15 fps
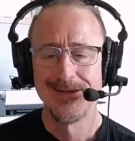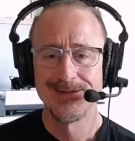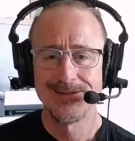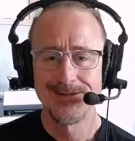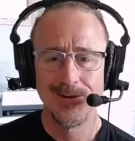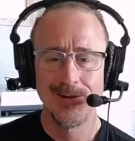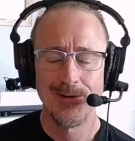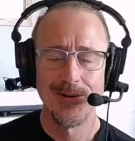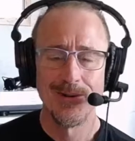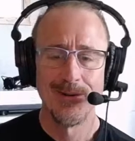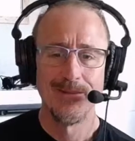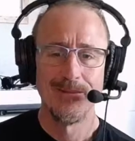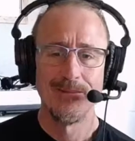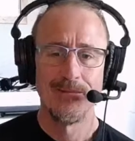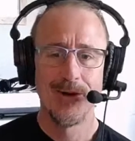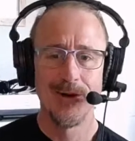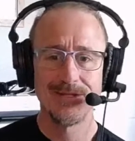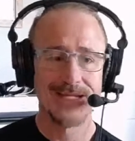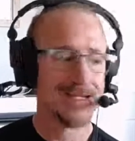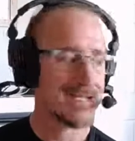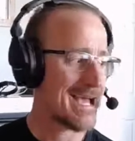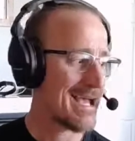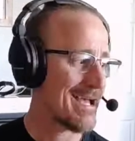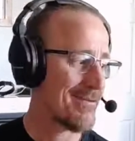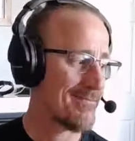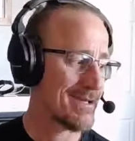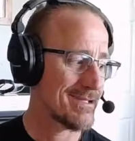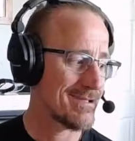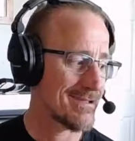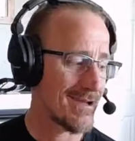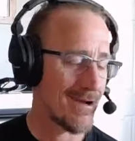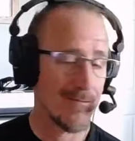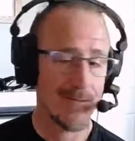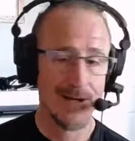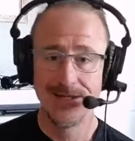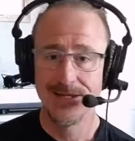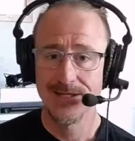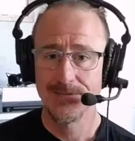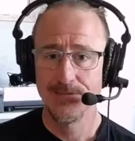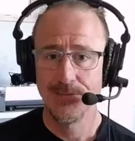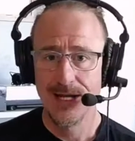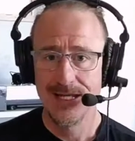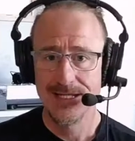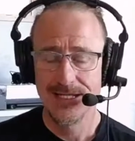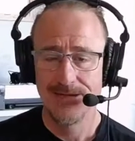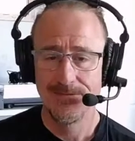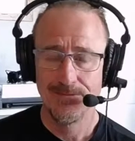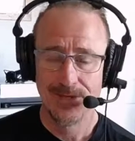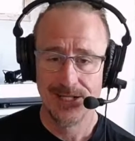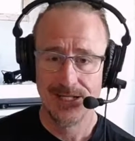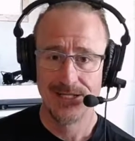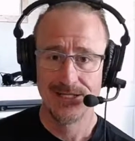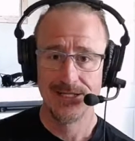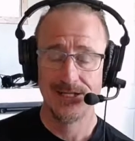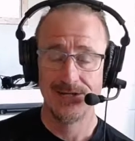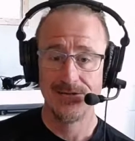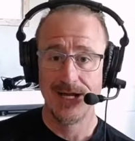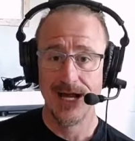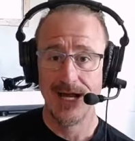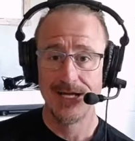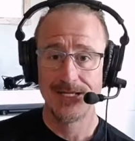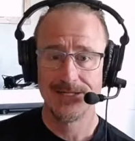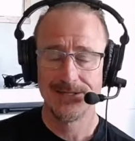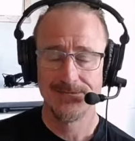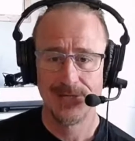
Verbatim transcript: so Paul says, "Hey, I'm in I'm in this prison because of you guys